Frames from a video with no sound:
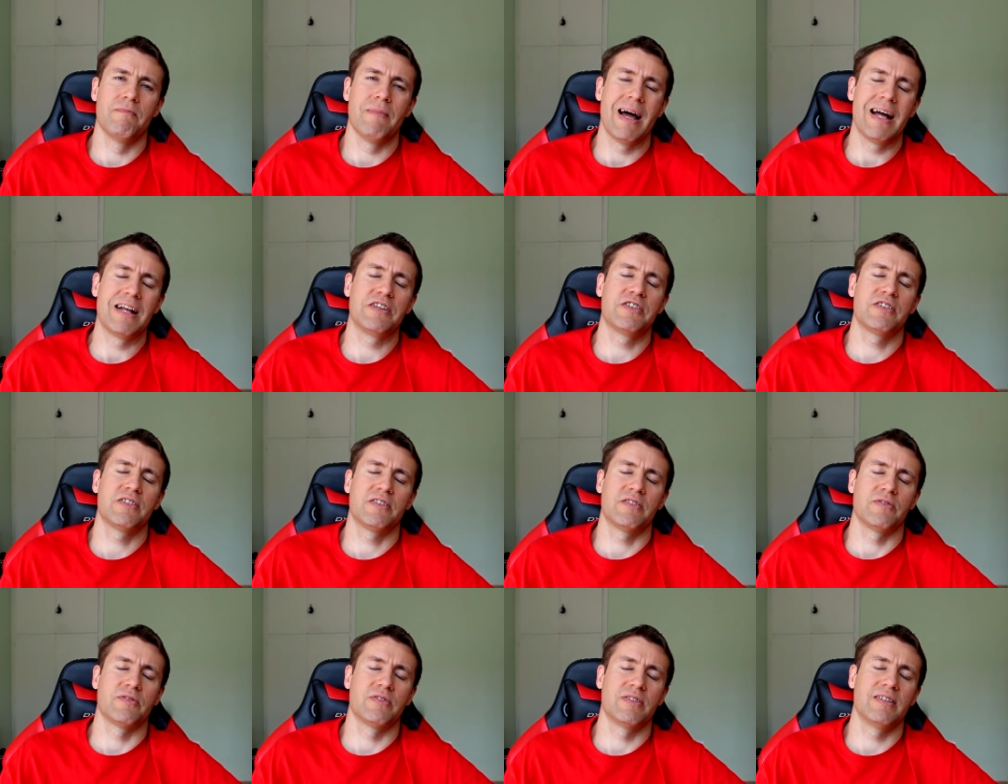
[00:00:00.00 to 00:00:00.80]

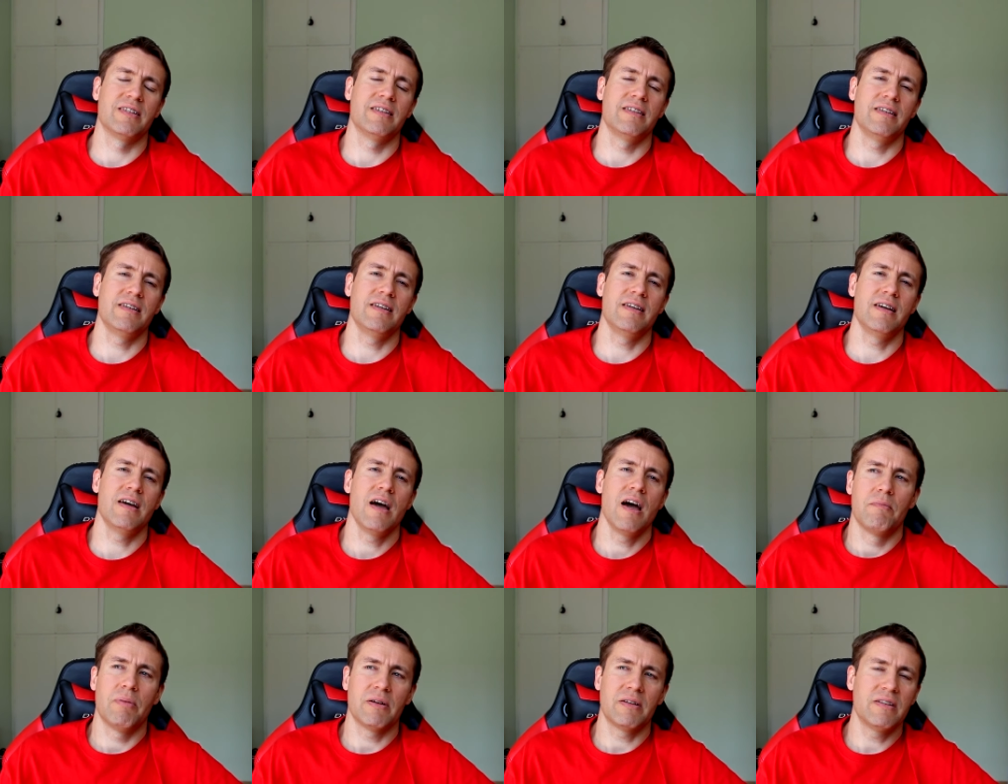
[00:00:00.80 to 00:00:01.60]
Manchester City.
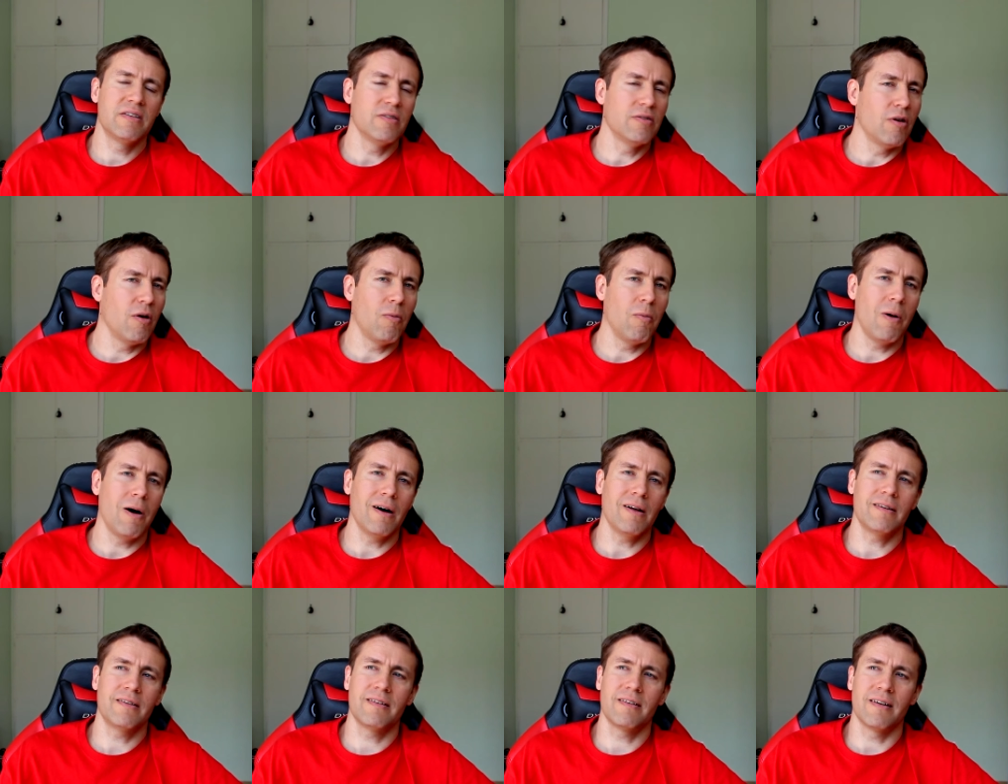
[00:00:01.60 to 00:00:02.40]
But you know
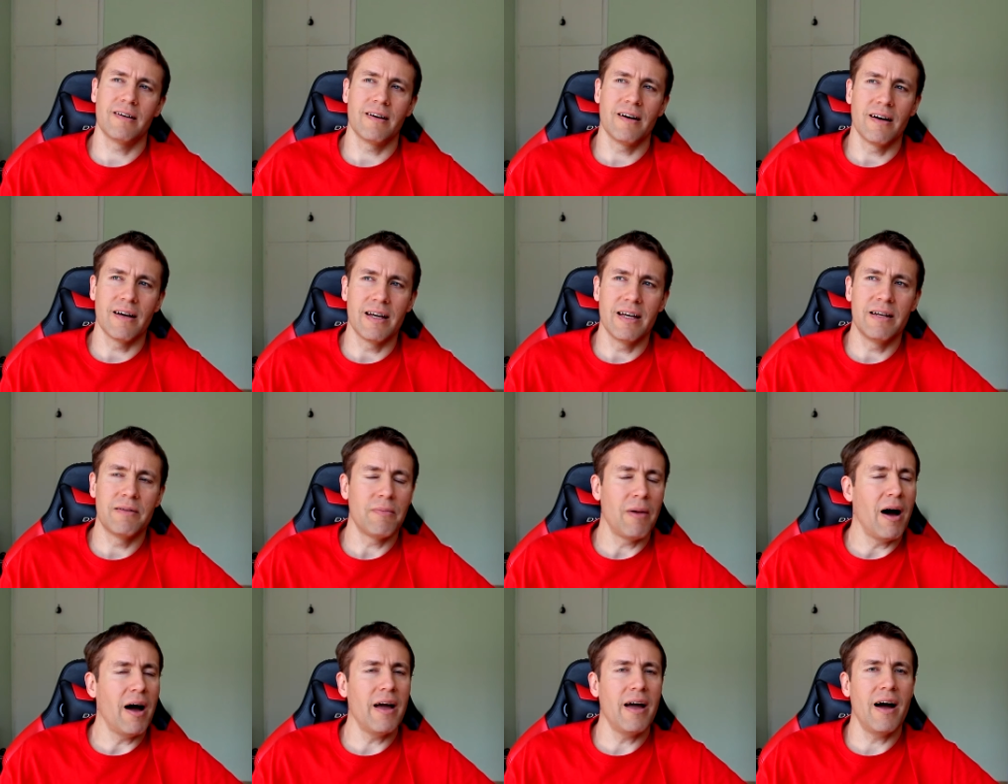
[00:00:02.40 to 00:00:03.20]
what? in
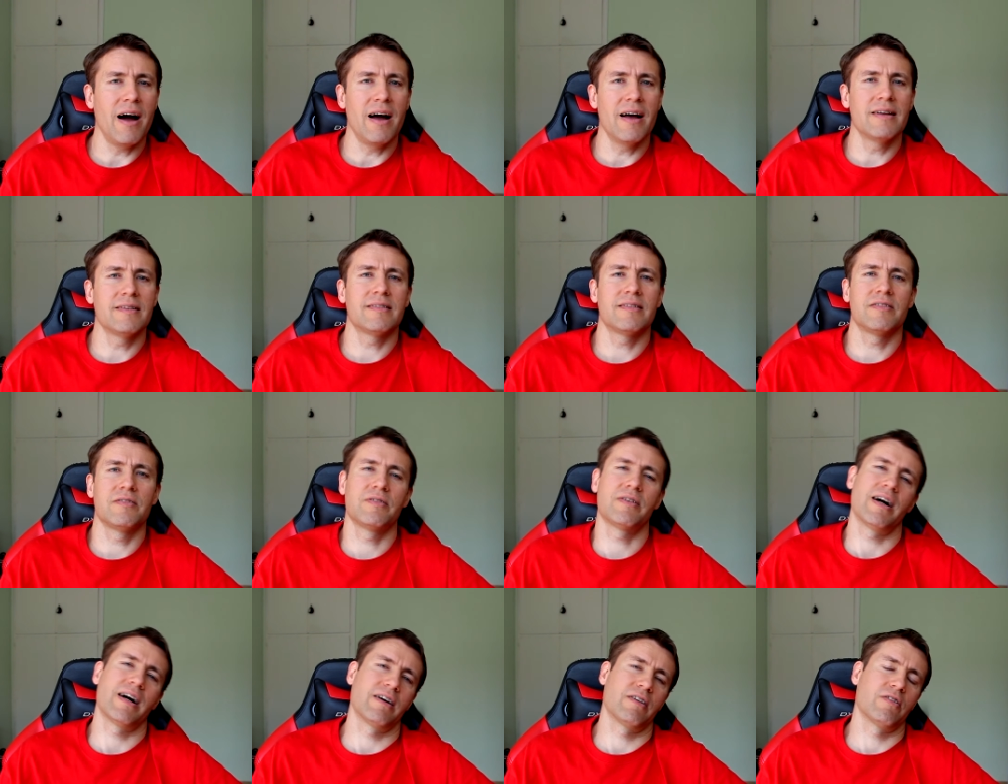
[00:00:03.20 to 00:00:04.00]
my eyes,
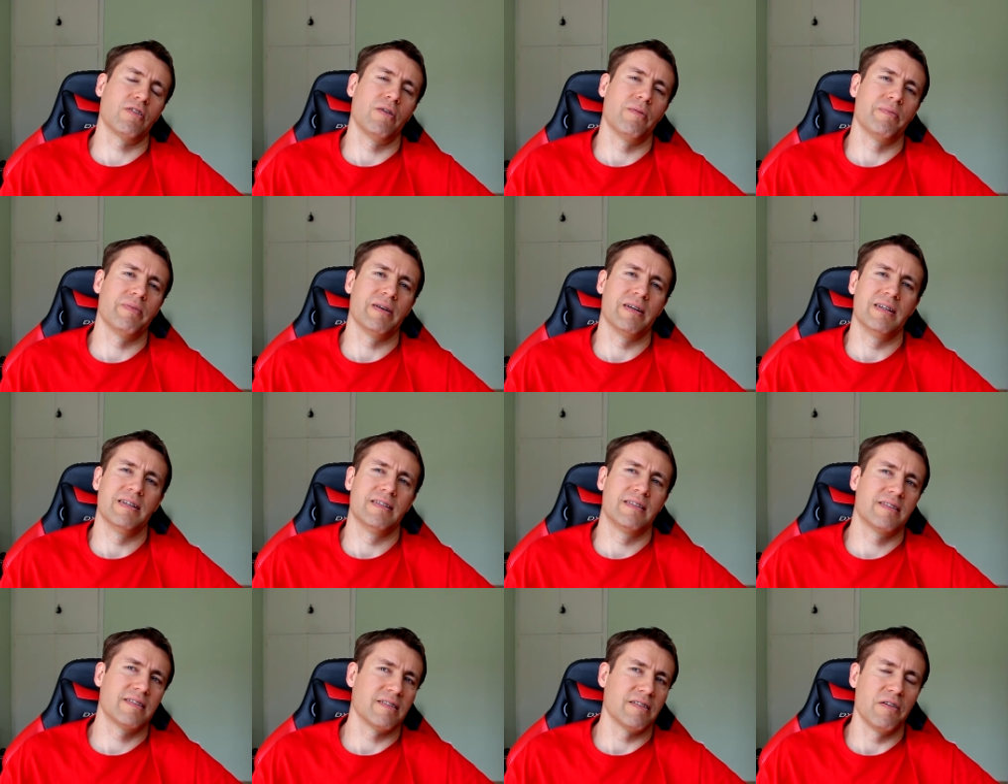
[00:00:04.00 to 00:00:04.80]
Jurgen Klopp
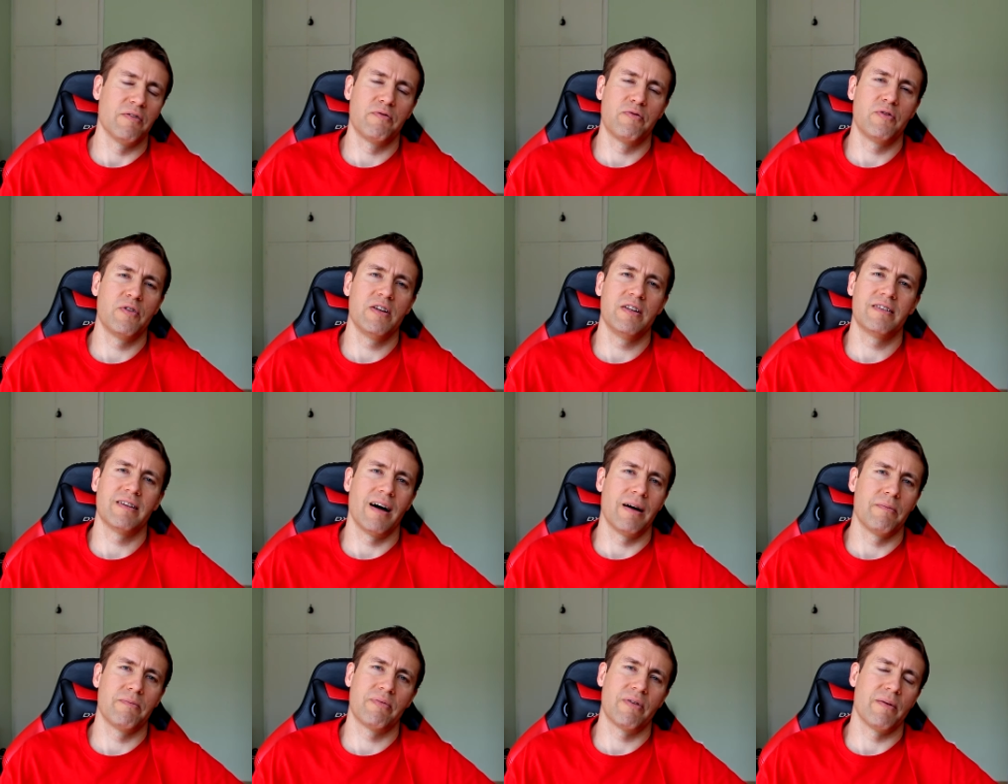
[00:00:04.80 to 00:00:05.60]
is a
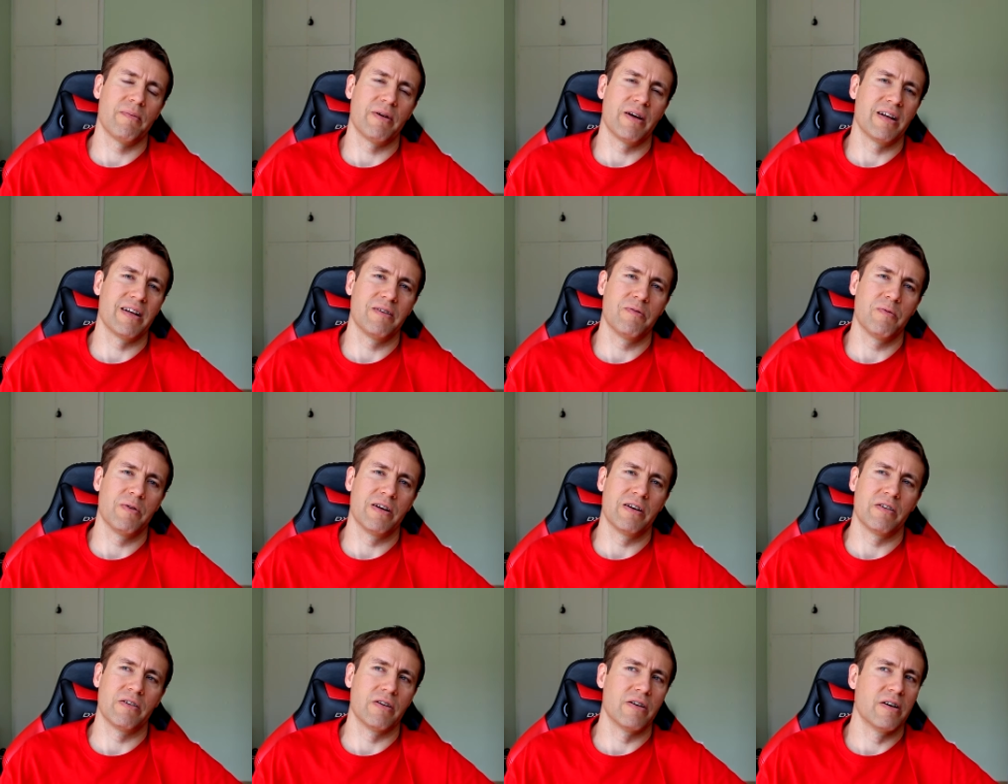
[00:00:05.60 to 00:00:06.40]
three-time Premier League
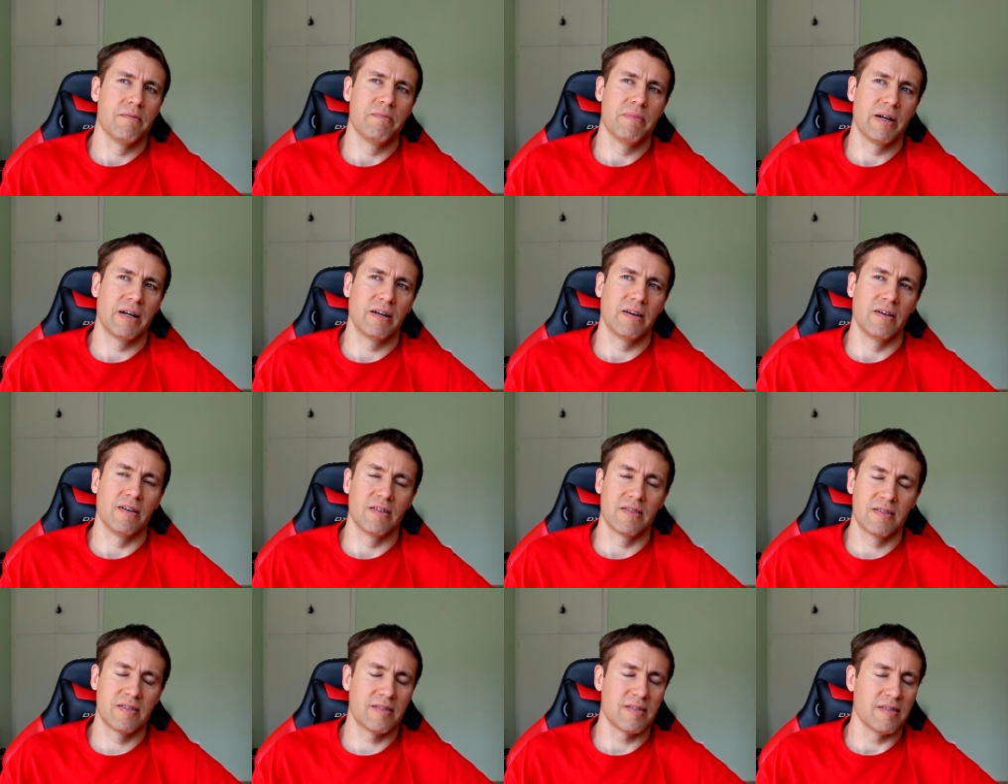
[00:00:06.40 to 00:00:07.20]
winner
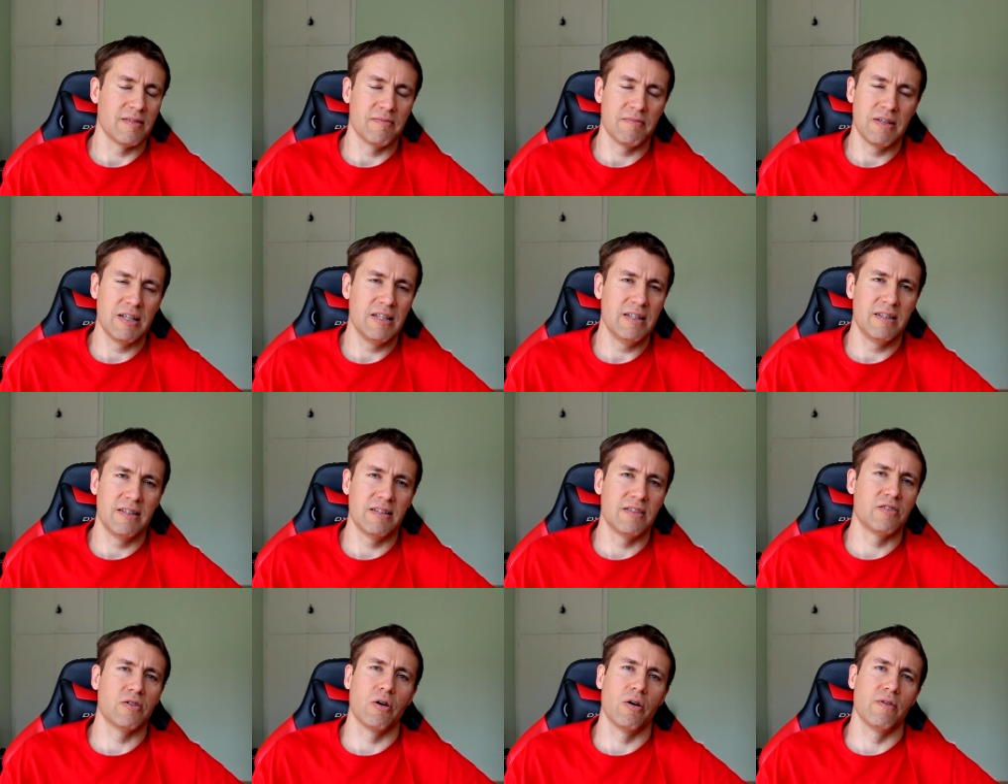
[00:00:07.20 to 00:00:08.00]
because he
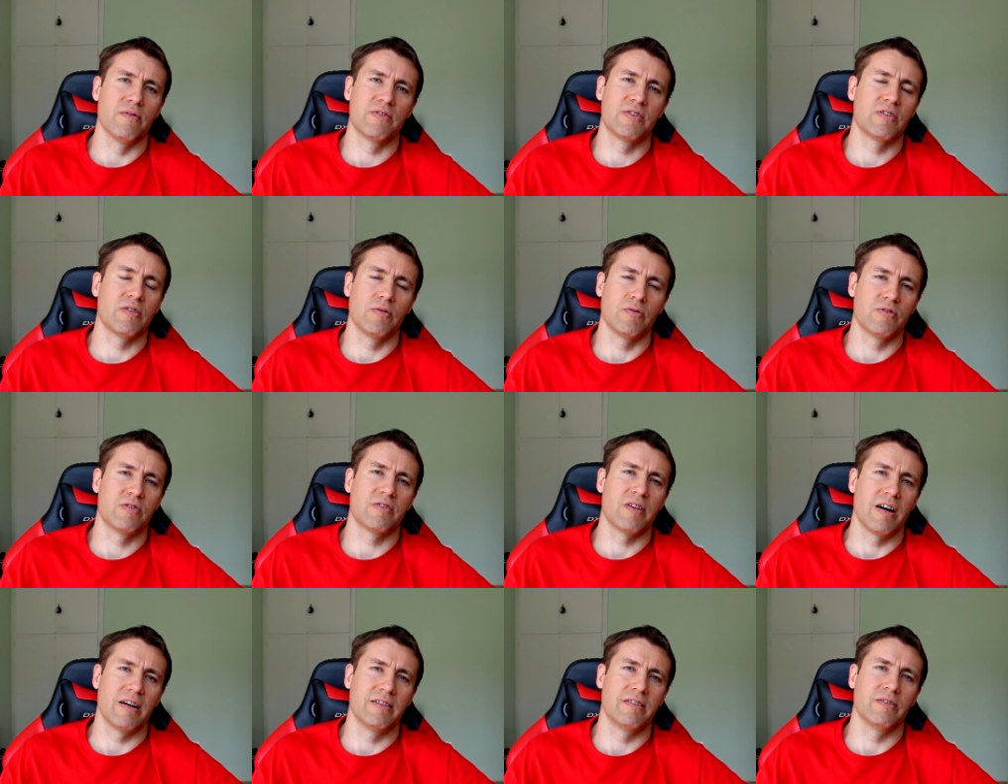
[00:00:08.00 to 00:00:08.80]
deserves those
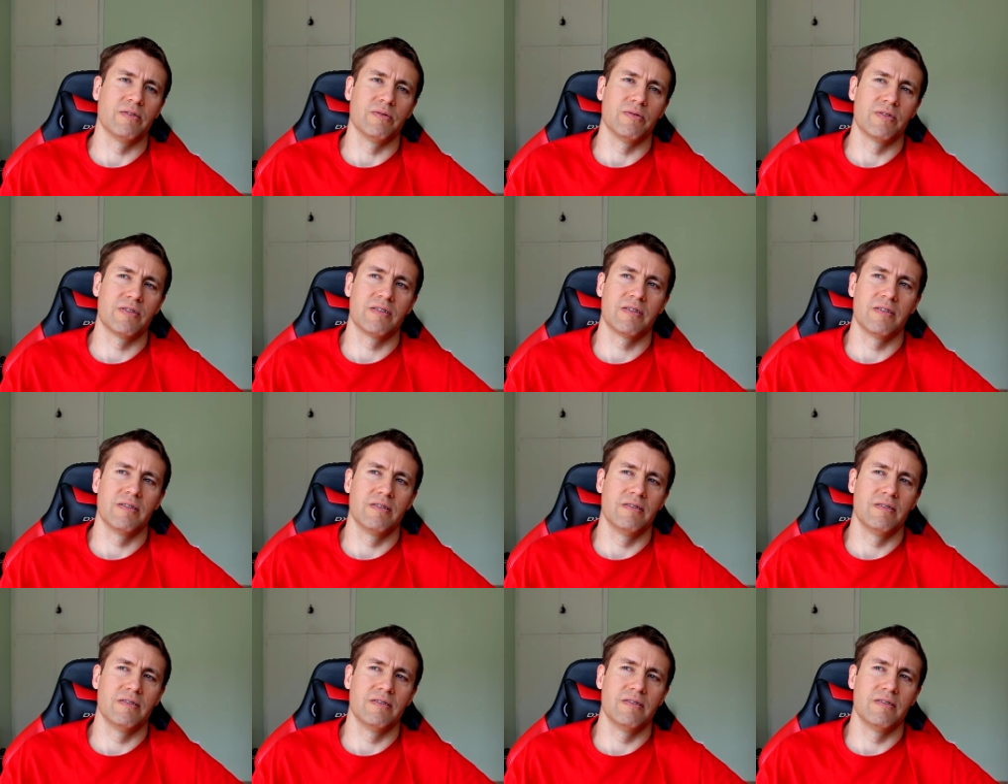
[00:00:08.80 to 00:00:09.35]
titles.